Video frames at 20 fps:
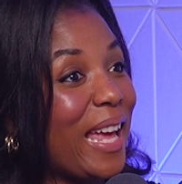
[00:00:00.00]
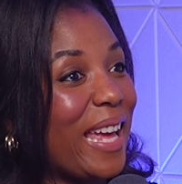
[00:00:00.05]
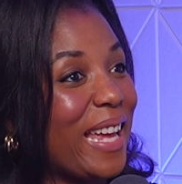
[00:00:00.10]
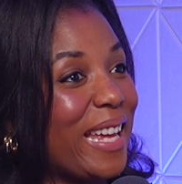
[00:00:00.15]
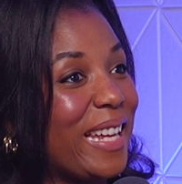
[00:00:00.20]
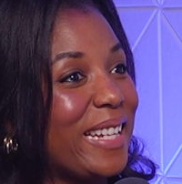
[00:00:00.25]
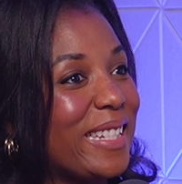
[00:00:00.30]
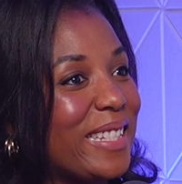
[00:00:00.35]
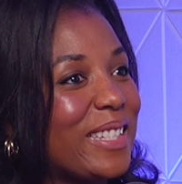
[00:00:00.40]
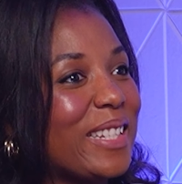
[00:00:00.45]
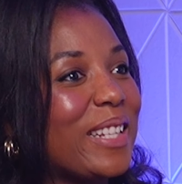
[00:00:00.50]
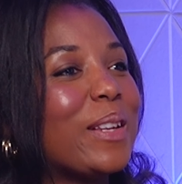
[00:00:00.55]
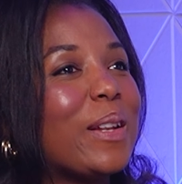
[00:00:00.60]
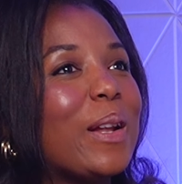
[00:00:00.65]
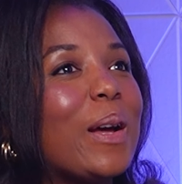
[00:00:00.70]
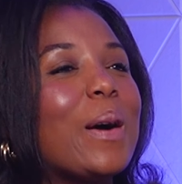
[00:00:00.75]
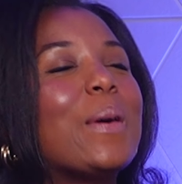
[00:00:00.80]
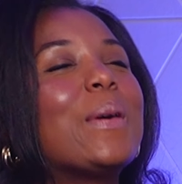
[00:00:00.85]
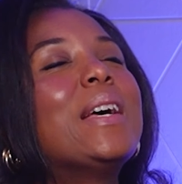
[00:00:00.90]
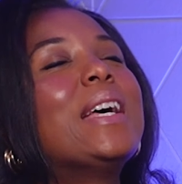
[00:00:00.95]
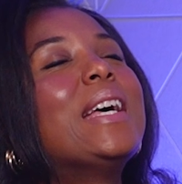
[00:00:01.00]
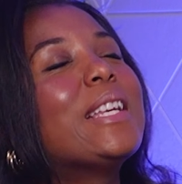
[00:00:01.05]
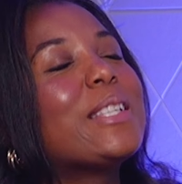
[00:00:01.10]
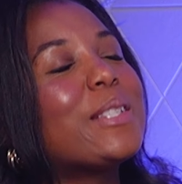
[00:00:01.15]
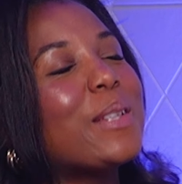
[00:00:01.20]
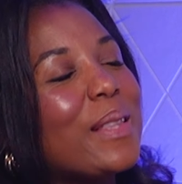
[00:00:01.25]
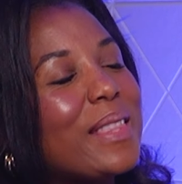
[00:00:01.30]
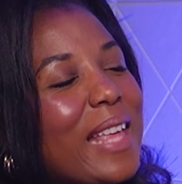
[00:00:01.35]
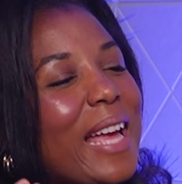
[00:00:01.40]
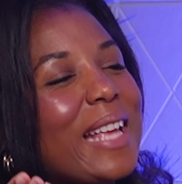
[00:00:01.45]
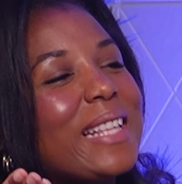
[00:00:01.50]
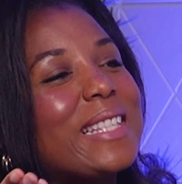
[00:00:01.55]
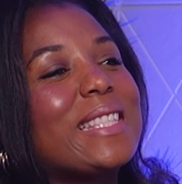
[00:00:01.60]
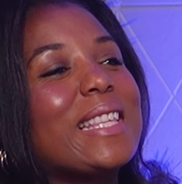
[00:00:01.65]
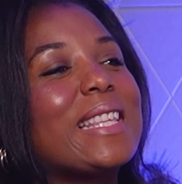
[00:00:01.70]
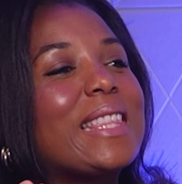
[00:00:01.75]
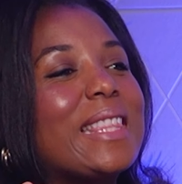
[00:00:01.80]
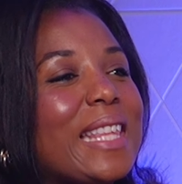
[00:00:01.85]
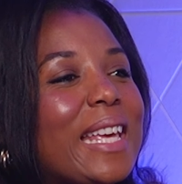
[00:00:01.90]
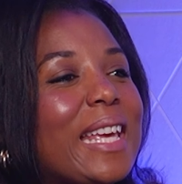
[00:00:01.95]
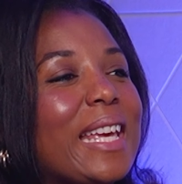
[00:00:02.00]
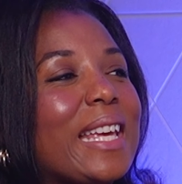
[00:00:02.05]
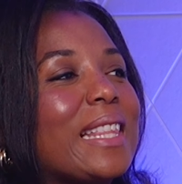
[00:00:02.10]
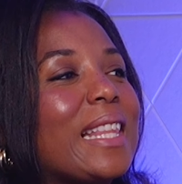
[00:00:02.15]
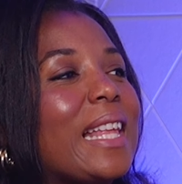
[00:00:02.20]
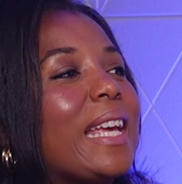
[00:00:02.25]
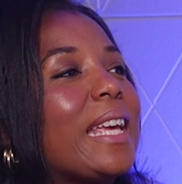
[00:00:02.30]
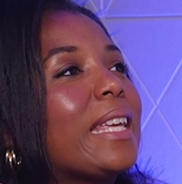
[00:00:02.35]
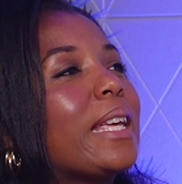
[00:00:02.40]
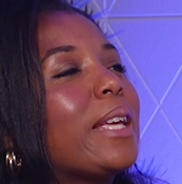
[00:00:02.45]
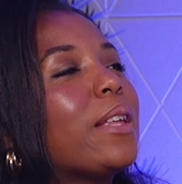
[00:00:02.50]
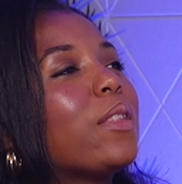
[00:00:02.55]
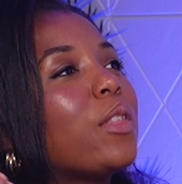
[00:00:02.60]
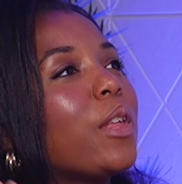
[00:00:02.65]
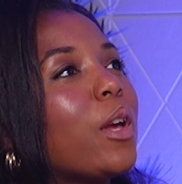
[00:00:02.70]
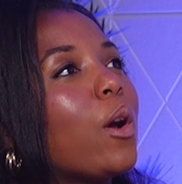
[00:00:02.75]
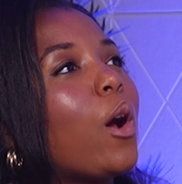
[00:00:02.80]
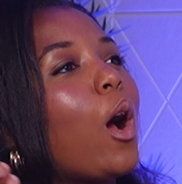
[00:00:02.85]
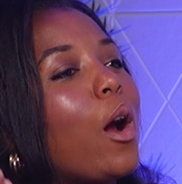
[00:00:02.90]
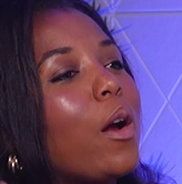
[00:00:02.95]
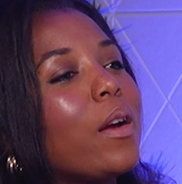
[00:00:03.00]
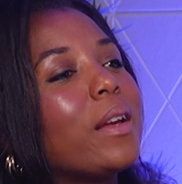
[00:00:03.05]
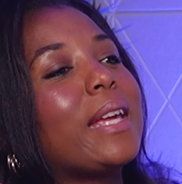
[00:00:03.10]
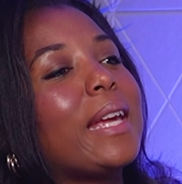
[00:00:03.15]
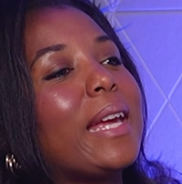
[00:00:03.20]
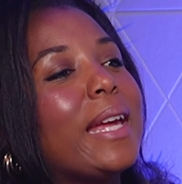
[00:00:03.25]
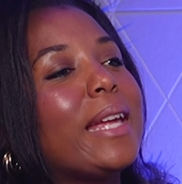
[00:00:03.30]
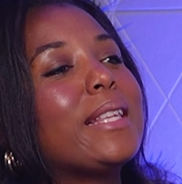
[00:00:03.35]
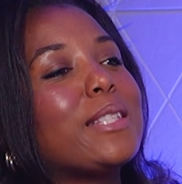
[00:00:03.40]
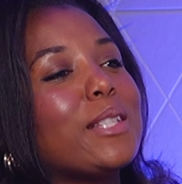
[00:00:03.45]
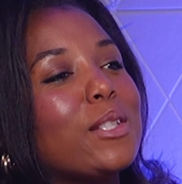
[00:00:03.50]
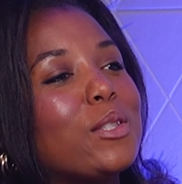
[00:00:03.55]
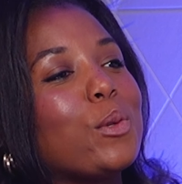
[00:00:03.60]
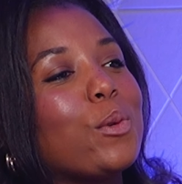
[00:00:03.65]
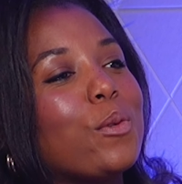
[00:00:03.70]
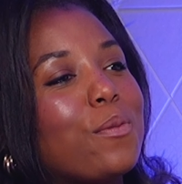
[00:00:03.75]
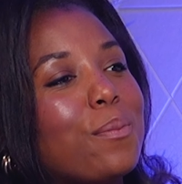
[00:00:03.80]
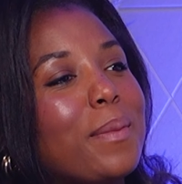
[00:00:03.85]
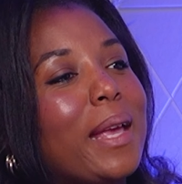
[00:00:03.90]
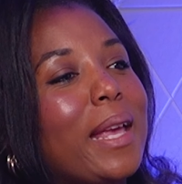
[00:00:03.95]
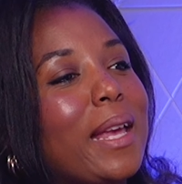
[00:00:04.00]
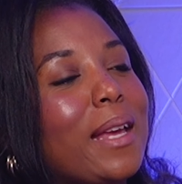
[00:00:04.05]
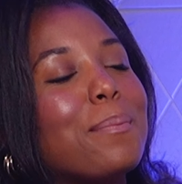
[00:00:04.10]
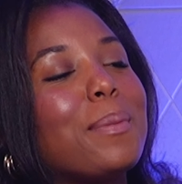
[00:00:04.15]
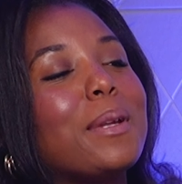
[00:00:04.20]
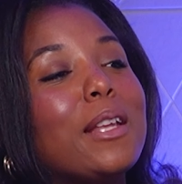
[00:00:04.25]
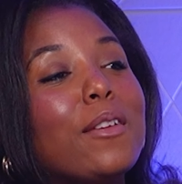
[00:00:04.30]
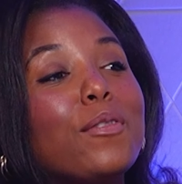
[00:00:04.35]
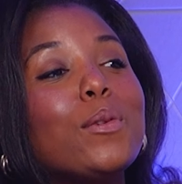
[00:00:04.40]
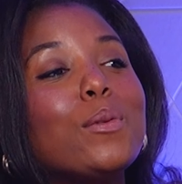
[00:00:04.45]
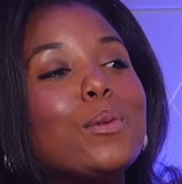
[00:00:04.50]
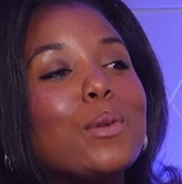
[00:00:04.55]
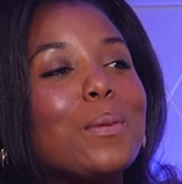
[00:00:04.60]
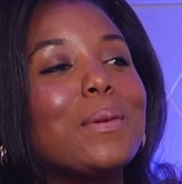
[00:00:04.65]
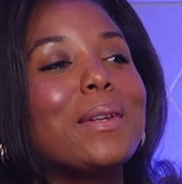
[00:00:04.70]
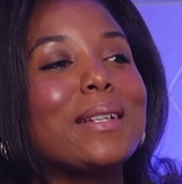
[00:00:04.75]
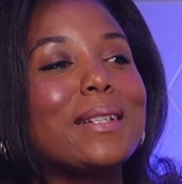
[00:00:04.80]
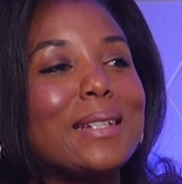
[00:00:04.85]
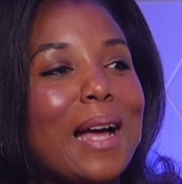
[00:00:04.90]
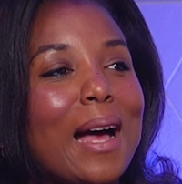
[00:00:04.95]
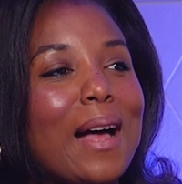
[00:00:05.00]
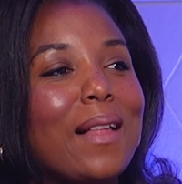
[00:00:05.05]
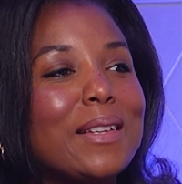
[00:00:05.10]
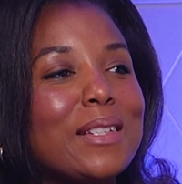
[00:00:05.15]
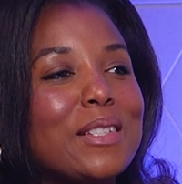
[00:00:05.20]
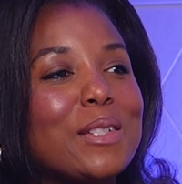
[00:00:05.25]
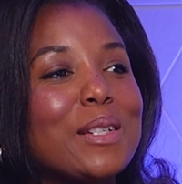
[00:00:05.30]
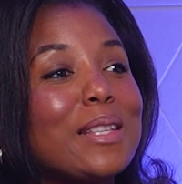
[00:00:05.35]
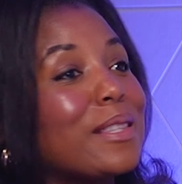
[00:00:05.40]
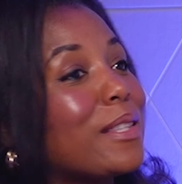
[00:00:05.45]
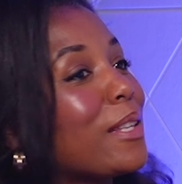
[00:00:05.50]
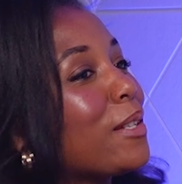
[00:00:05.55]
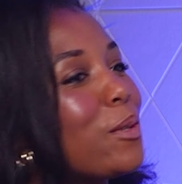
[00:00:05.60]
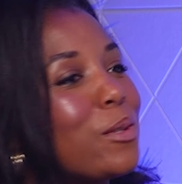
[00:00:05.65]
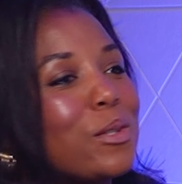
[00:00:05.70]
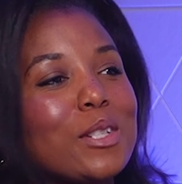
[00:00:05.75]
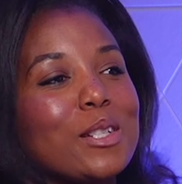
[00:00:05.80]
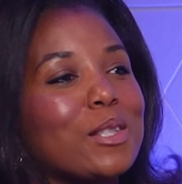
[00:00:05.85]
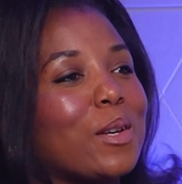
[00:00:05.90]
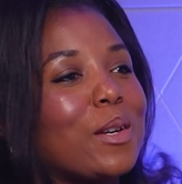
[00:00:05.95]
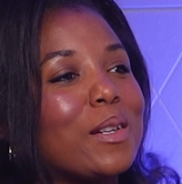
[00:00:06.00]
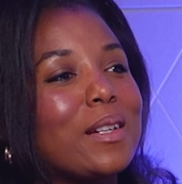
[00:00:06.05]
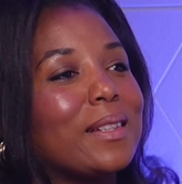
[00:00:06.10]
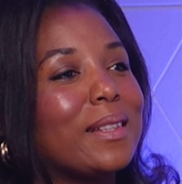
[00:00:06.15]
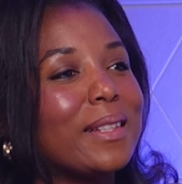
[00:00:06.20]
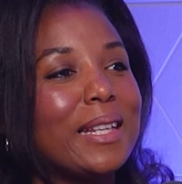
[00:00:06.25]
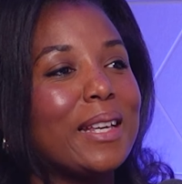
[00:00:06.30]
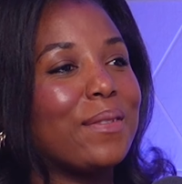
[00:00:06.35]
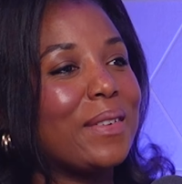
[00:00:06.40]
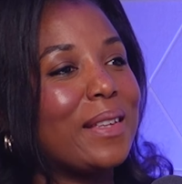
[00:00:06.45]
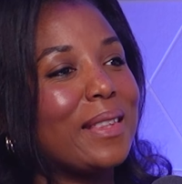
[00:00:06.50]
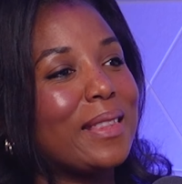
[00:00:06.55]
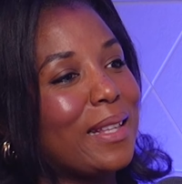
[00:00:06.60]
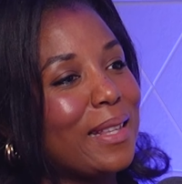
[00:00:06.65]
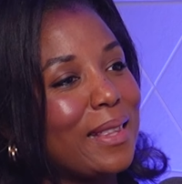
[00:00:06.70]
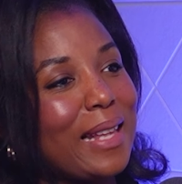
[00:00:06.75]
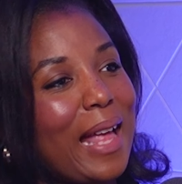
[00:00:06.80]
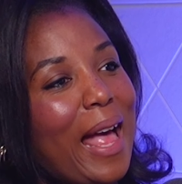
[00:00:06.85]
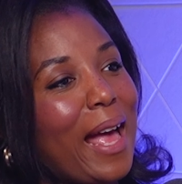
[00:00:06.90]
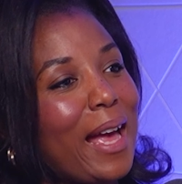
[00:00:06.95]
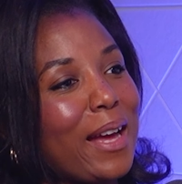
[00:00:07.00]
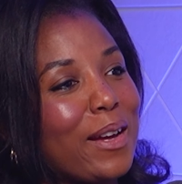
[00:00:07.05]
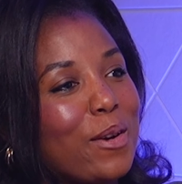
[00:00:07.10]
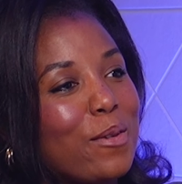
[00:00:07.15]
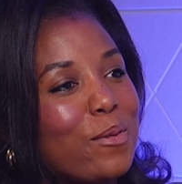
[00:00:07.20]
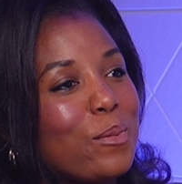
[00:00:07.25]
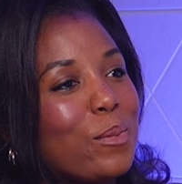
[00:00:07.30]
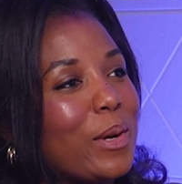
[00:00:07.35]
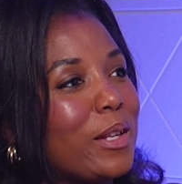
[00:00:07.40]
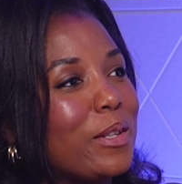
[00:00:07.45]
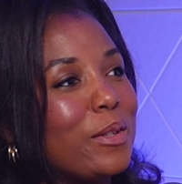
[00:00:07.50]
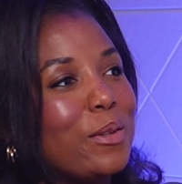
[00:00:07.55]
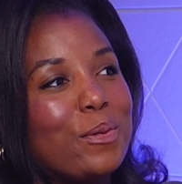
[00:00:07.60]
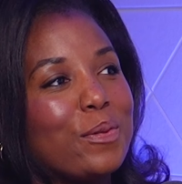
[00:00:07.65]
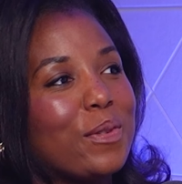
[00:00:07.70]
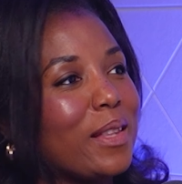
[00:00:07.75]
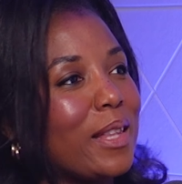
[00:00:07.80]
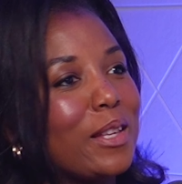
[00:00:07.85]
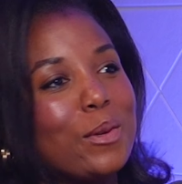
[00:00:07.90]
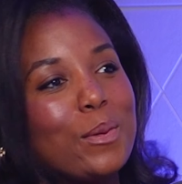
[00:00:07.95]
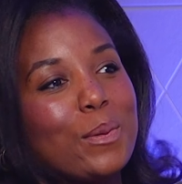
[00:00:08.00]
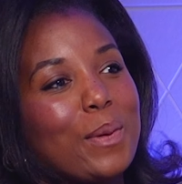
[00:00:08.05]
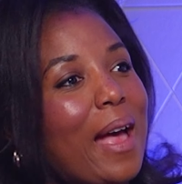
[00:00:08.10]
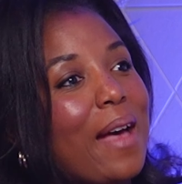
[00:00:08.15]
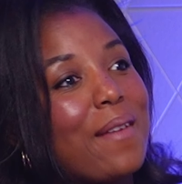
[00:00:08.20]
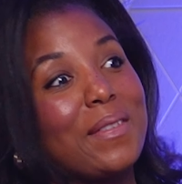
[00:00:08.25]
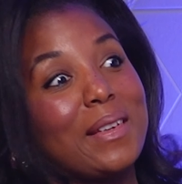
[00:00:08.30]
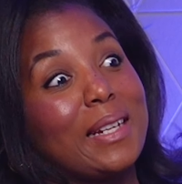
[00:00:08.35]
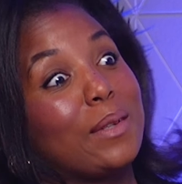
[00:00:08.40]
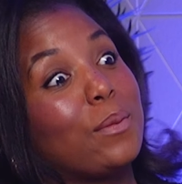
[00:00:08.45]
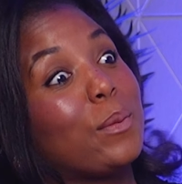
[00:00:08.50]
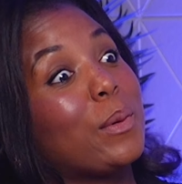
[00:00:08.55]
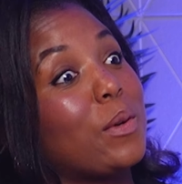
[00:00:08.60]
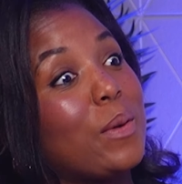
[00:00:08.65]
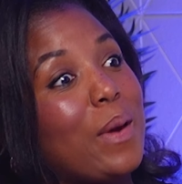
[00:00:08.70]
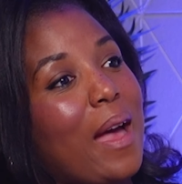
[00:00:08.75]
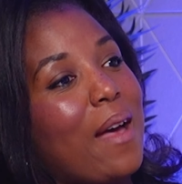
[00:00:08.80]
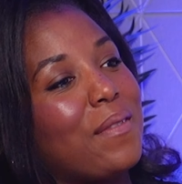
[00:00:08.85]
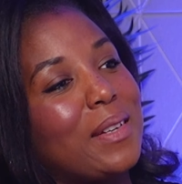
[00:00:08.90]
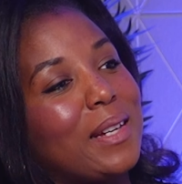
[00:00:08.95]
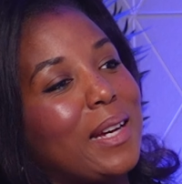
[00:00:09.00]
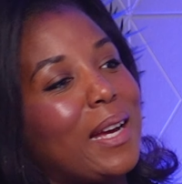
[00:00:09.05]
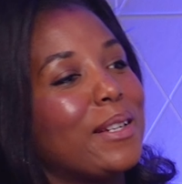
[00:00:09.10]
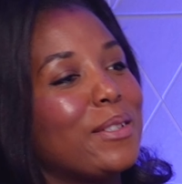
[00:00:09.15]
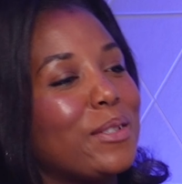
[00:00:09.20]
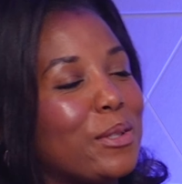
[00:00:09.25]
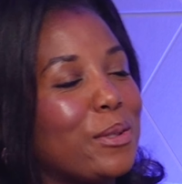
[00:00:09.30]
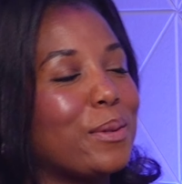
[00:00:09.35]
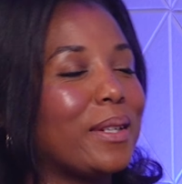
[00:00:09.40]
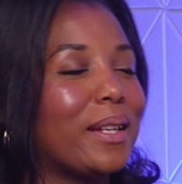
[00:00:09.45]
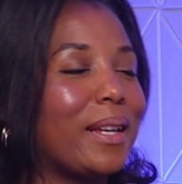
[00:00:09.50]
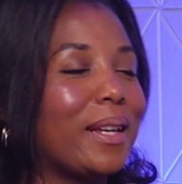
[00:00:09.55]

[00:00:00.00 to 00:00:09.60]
gained, you know? So that's the thing. Like there are gains that you've made, but if you don't acknowledge it, then you're just gonna live in the lap lack of what you feel like you haven't where you haven't gotten to